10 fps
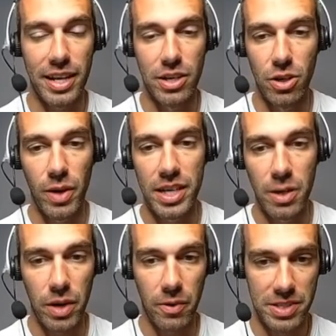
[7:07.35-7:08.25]
so I had
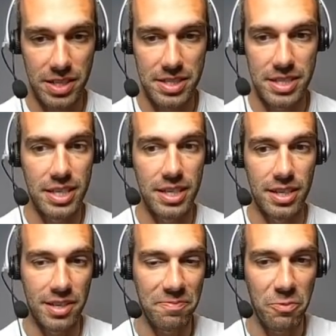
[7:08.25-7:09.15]
no idea what I was going to
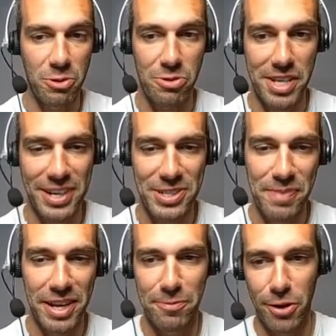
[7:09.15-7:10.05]
see here, which was
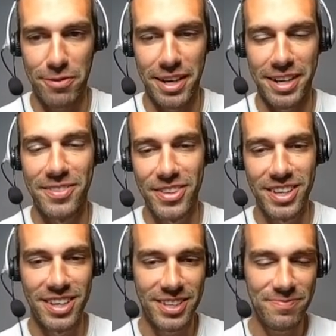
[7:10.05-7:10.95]
actually made it more fun.